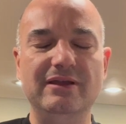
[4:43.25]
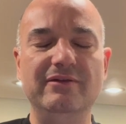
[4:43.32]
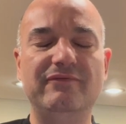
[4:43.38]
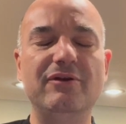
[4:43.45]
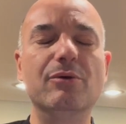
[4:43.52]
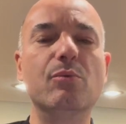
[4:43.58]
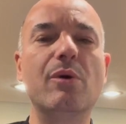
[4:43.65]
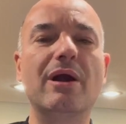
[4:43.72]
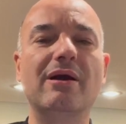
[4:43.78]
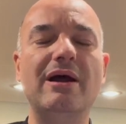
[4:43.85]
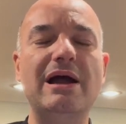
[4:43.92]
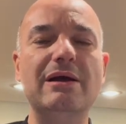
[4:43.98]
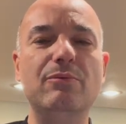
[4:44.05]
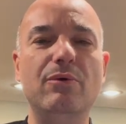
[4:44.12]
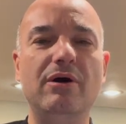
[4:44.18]
where
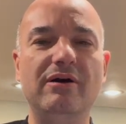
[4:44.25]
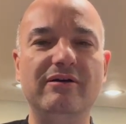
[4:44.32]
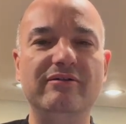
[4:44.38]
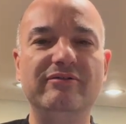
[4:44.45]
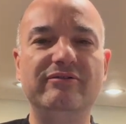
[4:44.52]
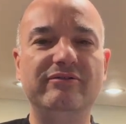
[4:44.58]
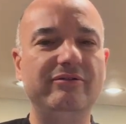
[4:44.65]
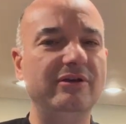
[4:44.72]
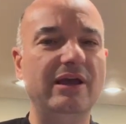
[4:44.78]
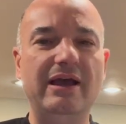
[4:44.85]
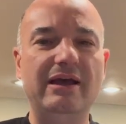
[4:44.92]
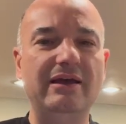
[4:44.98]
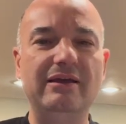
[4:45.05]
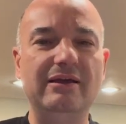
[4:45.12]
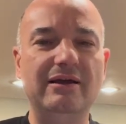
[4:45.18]
I was,
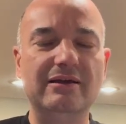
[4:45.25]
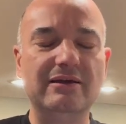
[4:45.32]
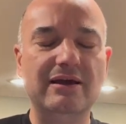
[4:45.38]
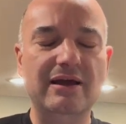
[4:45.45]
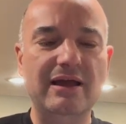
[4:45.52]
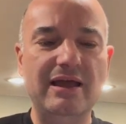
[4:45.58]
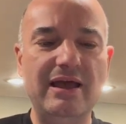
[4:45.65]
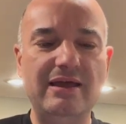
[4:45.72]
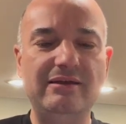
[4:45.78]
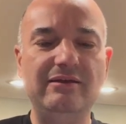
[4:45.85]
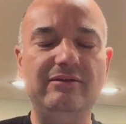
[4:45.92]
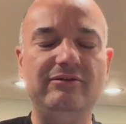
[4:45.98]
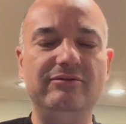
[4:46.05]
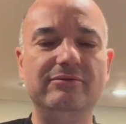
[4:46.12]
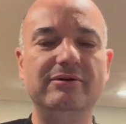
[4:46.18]
I had to
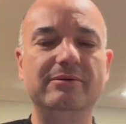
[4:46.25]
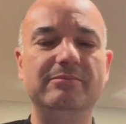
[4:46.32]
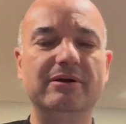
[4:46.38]
do it.